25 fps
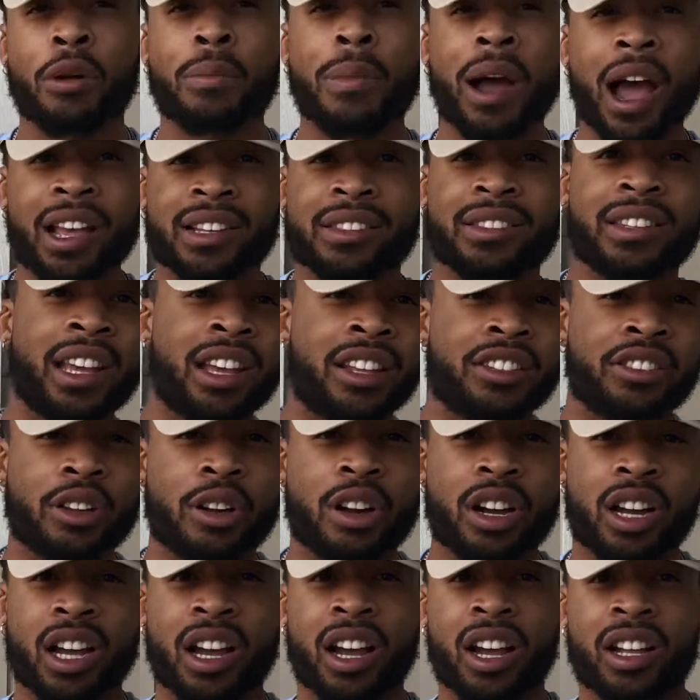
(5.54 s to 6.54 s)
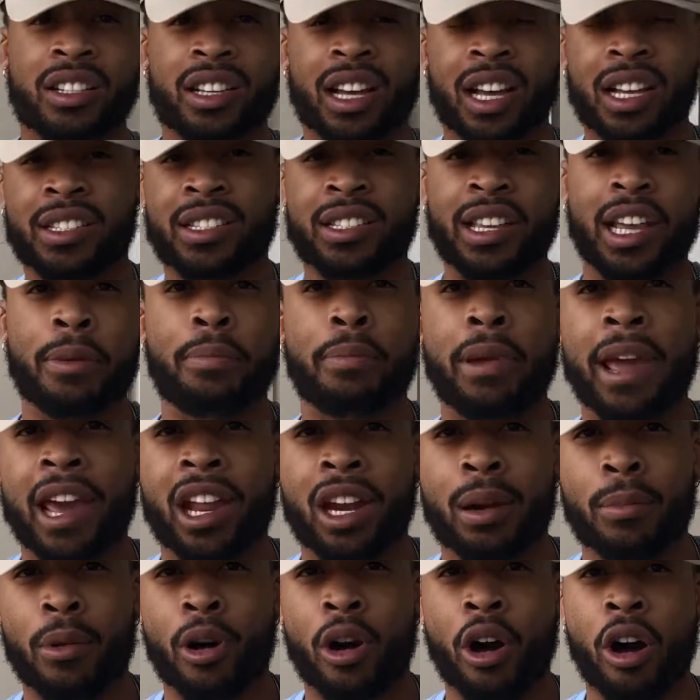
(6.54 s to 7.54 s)
know my stance on guns. I say
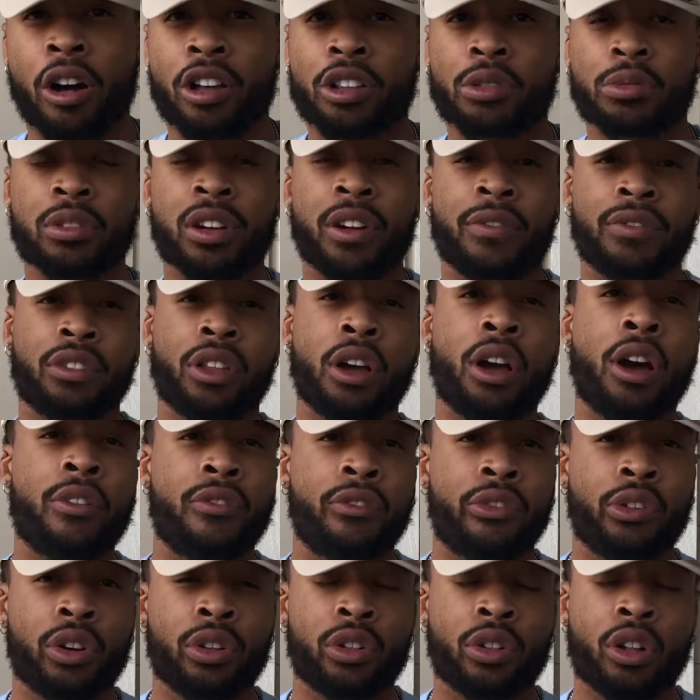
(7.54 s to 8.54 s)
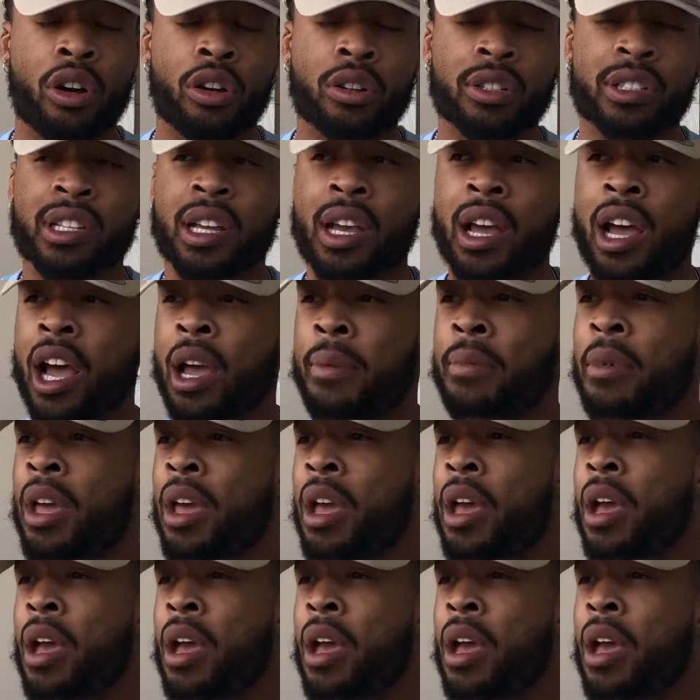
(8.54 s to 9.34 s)
ban them all. That's what I've thought for a long time.